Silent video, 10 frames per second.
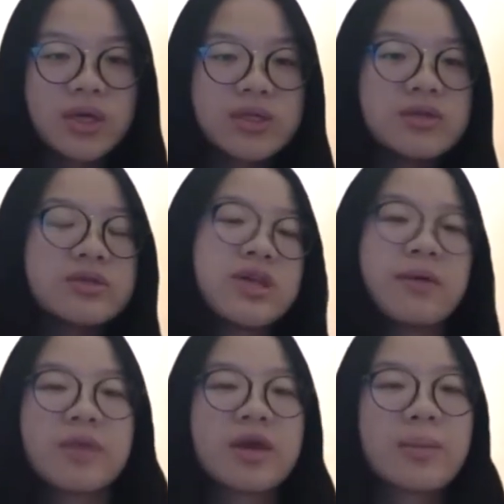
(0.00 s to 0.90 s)
do
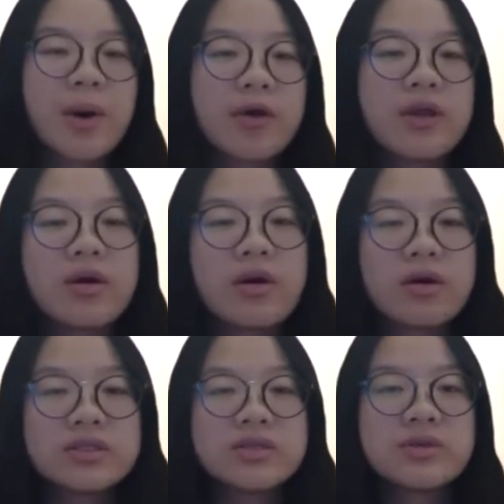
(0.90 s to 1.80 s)
something about it
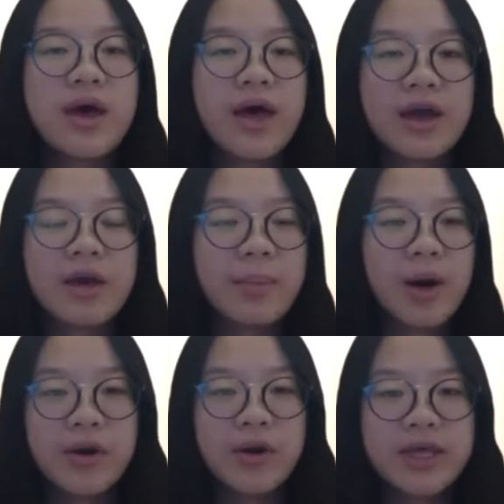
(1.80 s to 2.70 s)
or to act
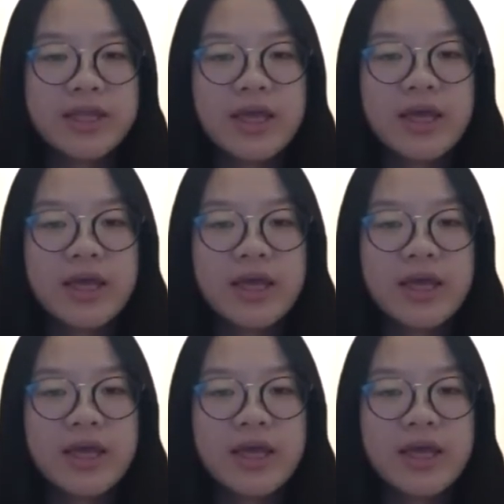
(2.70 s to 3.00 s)
about it.